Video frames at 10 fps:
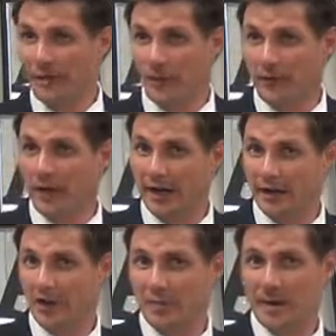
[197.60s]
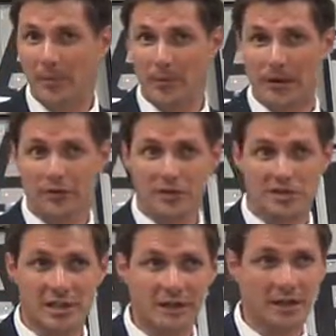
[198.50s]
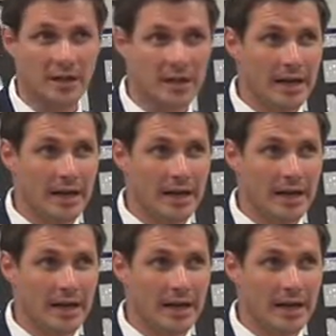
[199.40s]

people. We've got young people here this evening.